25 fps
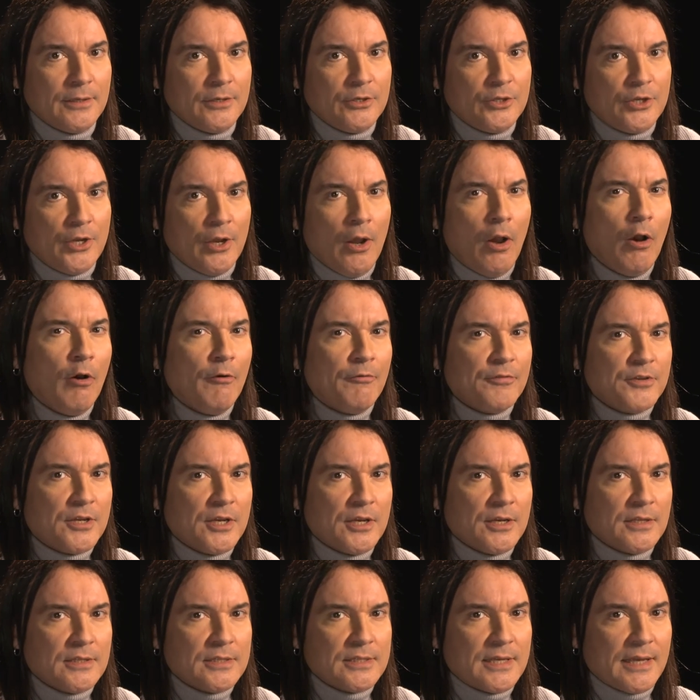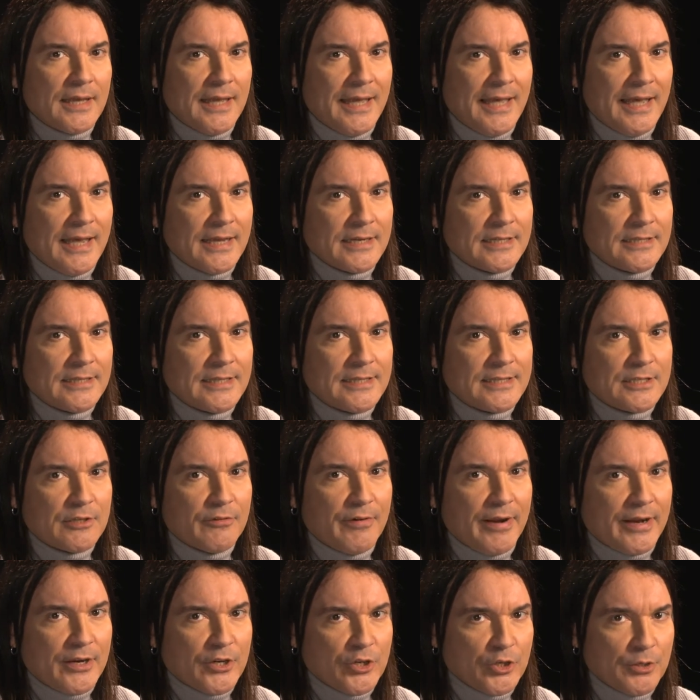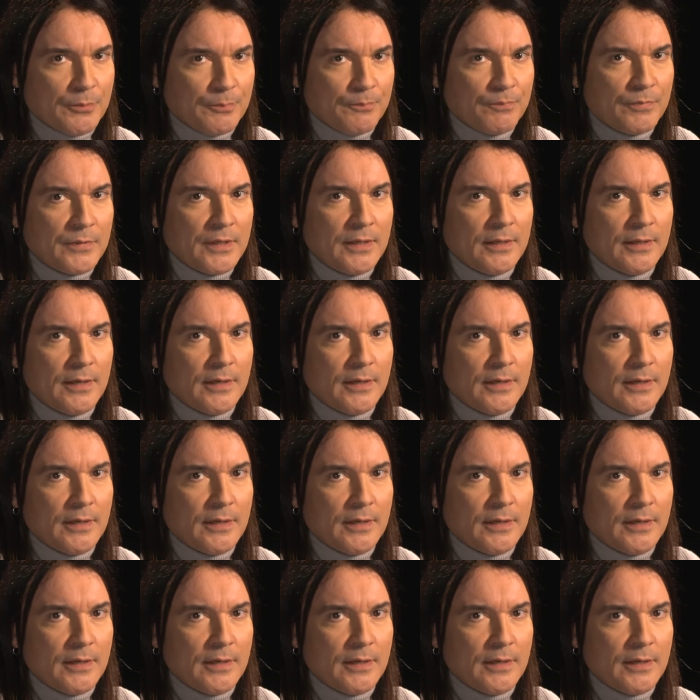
She half turns her head in this direction,